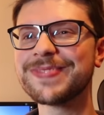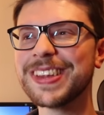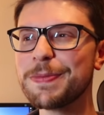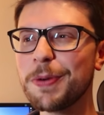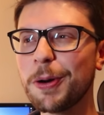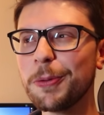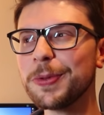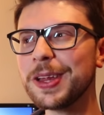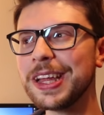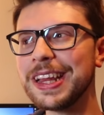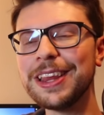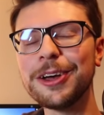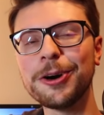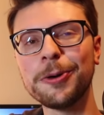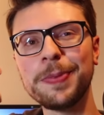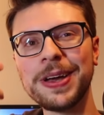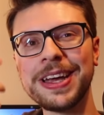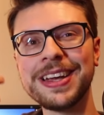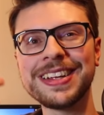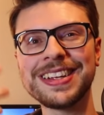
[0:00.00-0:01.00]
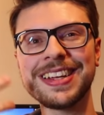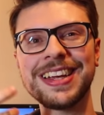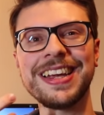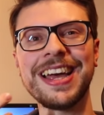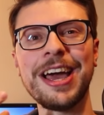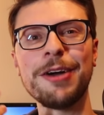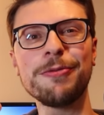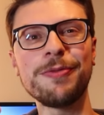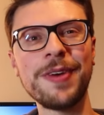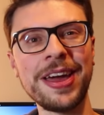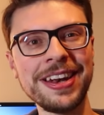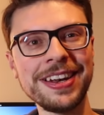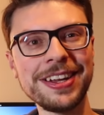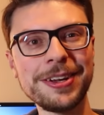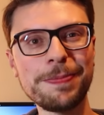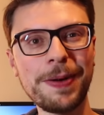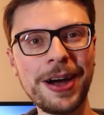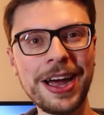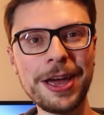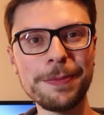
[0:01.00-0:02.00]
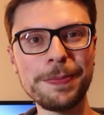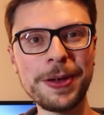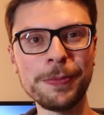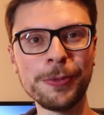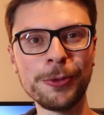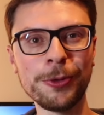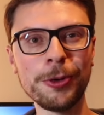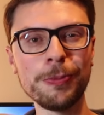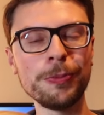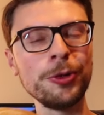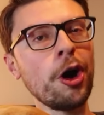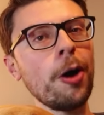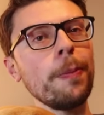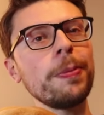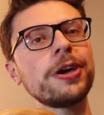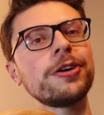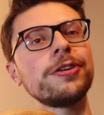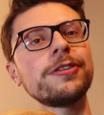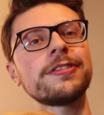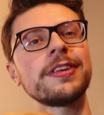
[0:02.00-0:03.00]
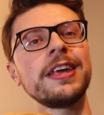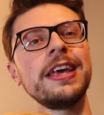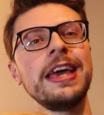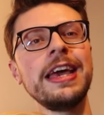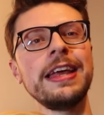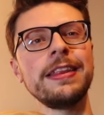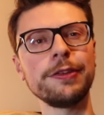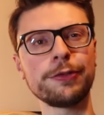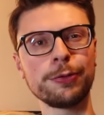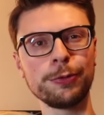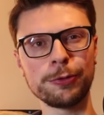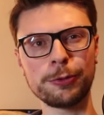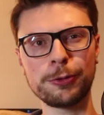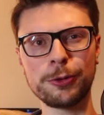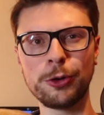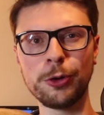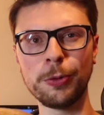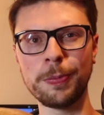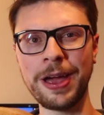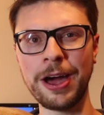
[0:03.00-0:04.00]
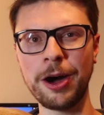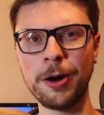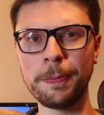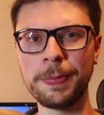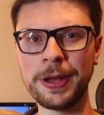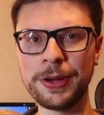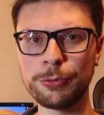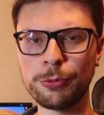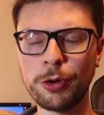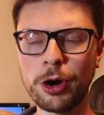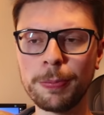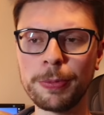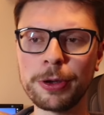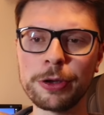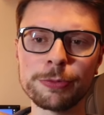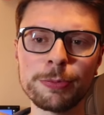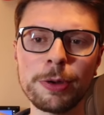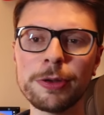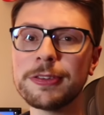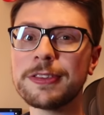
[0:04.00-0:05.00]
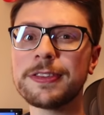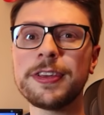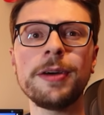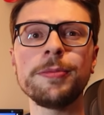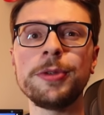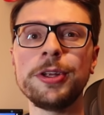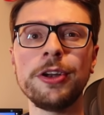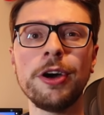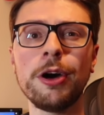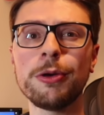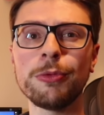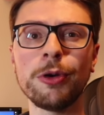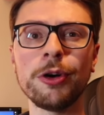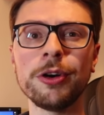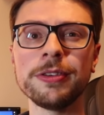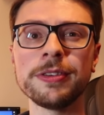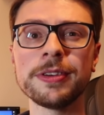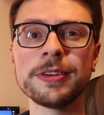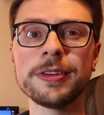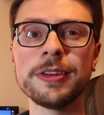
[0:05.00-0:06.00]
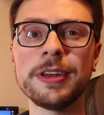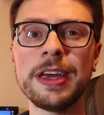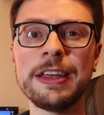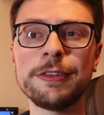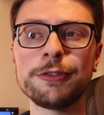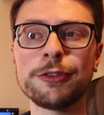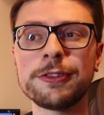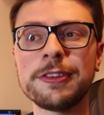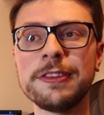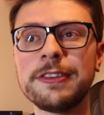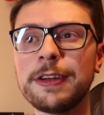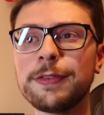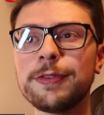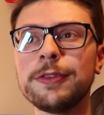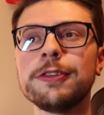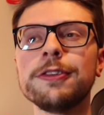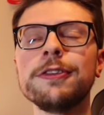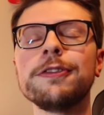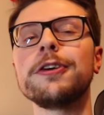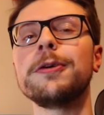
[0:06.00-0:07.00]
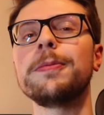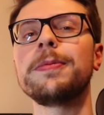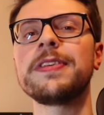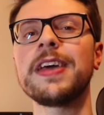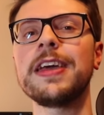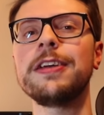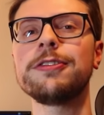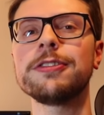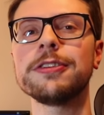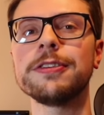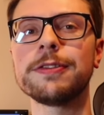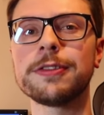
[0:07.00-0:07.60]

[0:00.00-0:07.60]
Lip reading: probably a little bit offended by it a bit more, not because that someone's called me out on being wrong, because most of the time you're not wrong. It's just a different interpretation